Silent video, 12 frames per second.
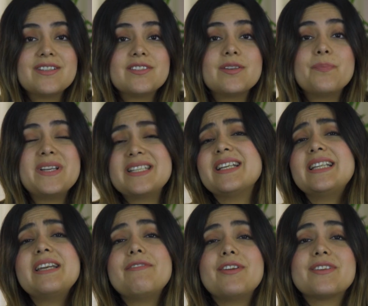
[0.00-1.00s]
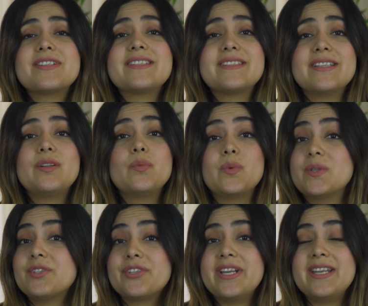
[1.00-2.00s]
So basically, if you're still
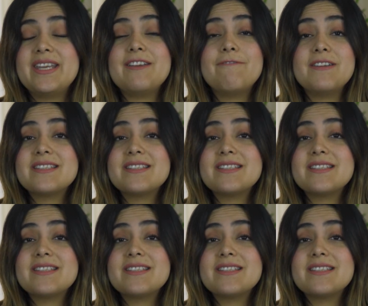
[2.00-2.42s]
wondering if